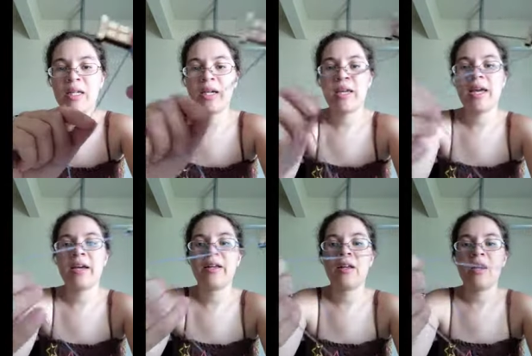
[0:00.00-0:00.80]
And I
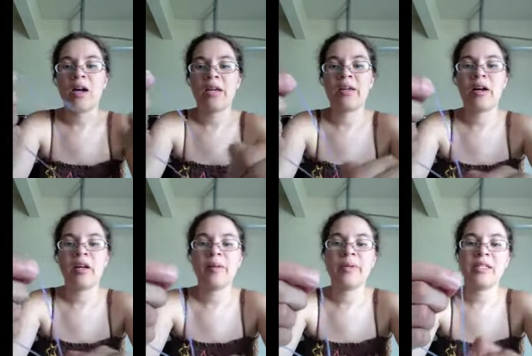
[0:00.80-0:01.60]

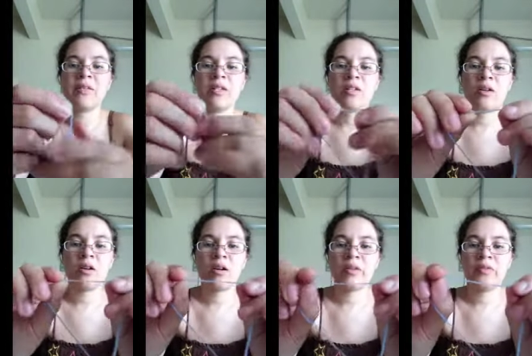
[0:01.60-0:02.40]
cut a piece of this
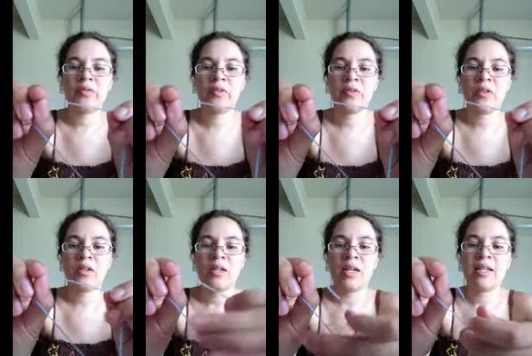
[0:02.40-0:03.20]
off
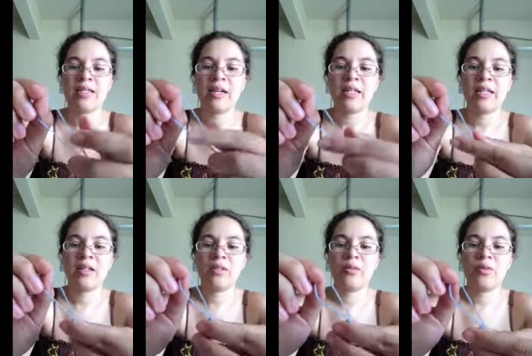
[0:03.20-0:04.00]
and tied it in
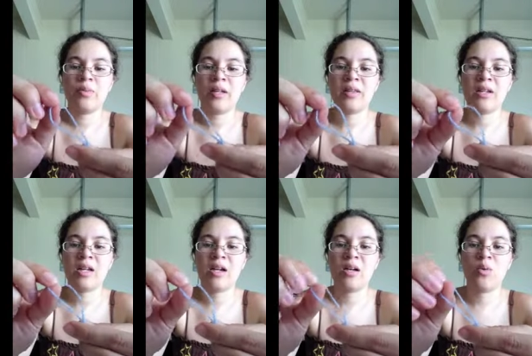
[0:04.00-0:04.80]
a loop, and then
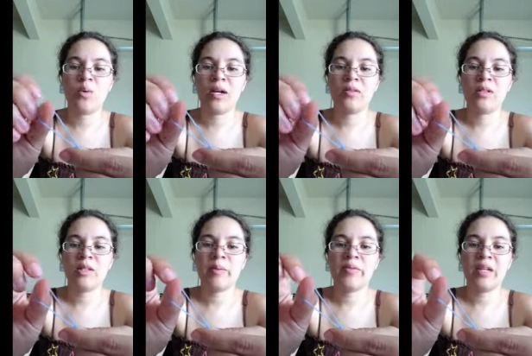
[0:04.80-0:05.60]
I unwound
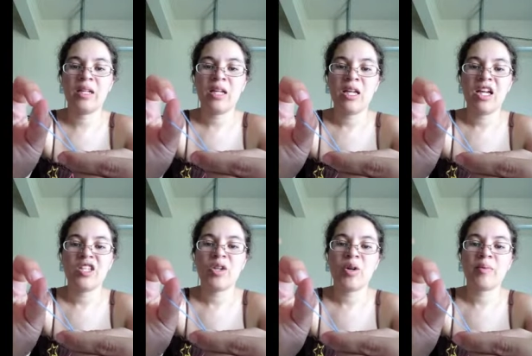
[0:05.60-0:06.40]
some of it. And
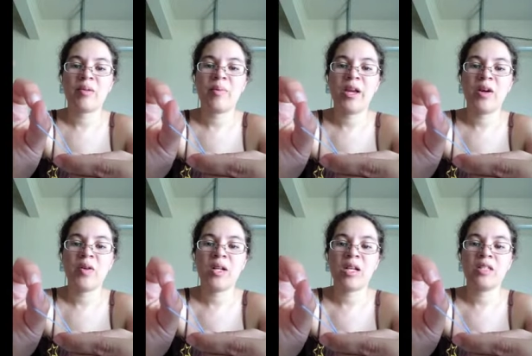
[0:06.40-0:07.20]
so I'm
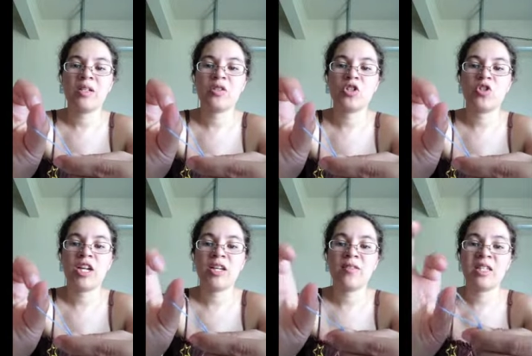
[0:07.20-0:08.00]
comparing a single
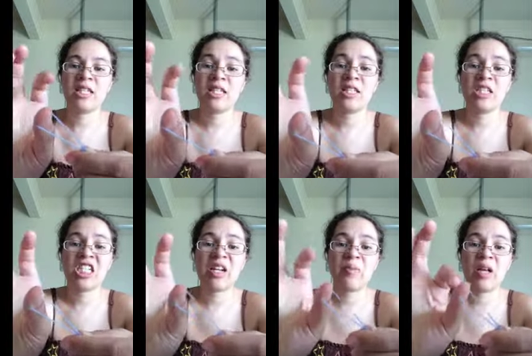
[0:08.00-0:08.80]
strand of this, and this is
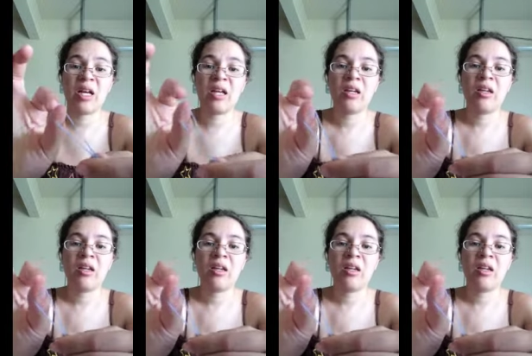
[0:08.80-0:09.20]
chain ply.